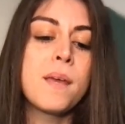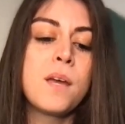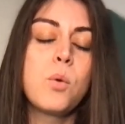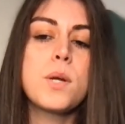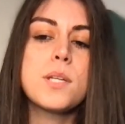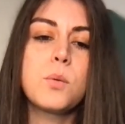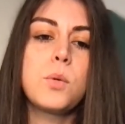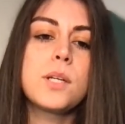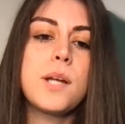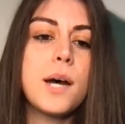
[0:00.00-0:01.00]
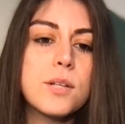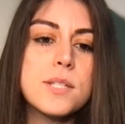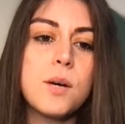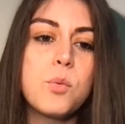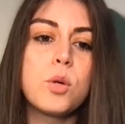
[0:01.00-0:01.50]
What is a wallet? How
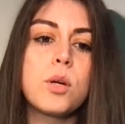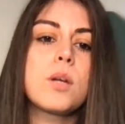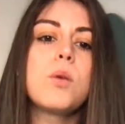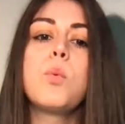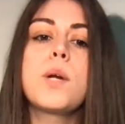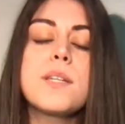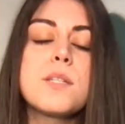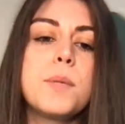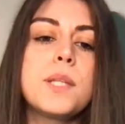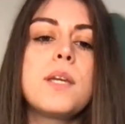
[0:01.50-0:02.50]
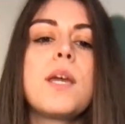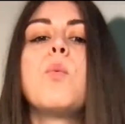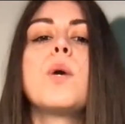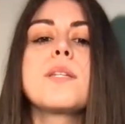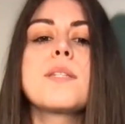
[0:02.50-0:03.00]
does that work? What is minting and
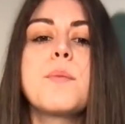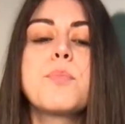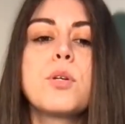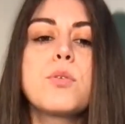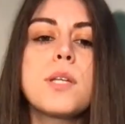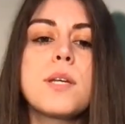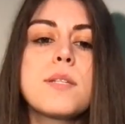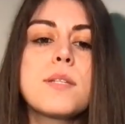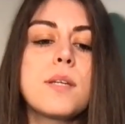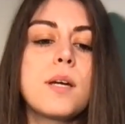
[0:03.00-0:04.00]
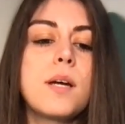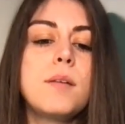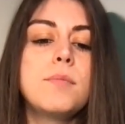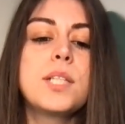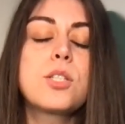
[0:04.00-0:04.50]
what is that process?
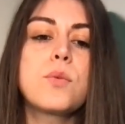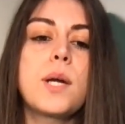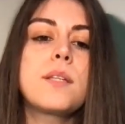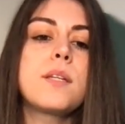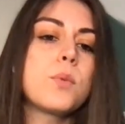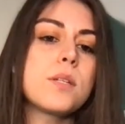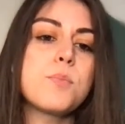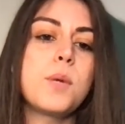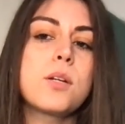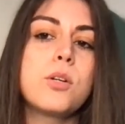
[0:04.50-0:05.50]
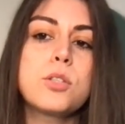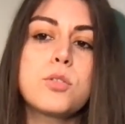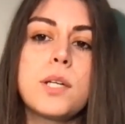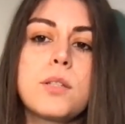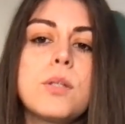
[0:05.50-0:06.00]
Interacting with the smart
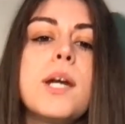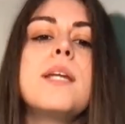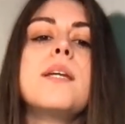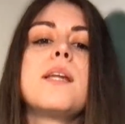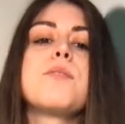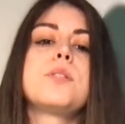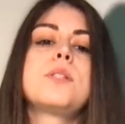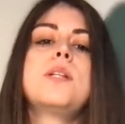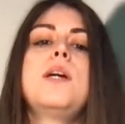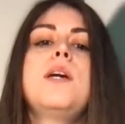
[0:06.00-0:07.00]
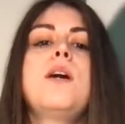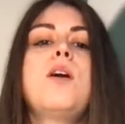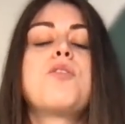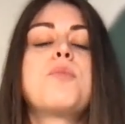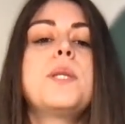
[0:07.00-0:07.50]
contract or any level
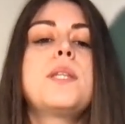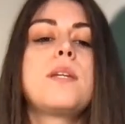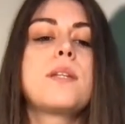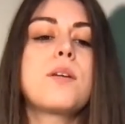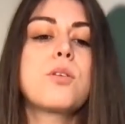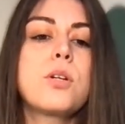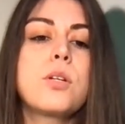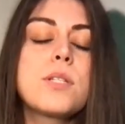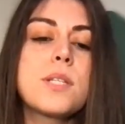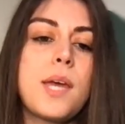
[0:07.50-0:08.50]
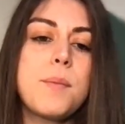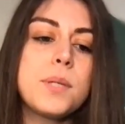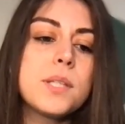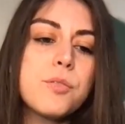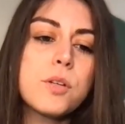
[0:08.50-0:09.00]
of minting that occurs can
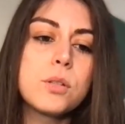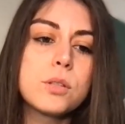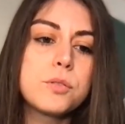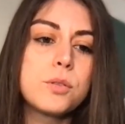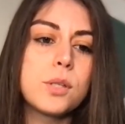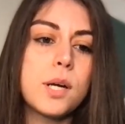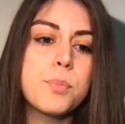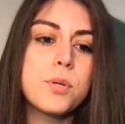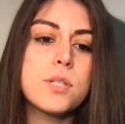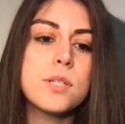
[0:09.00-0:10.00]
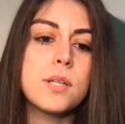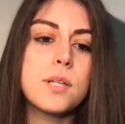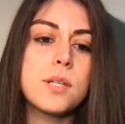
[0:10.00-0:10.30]
be difficult for a person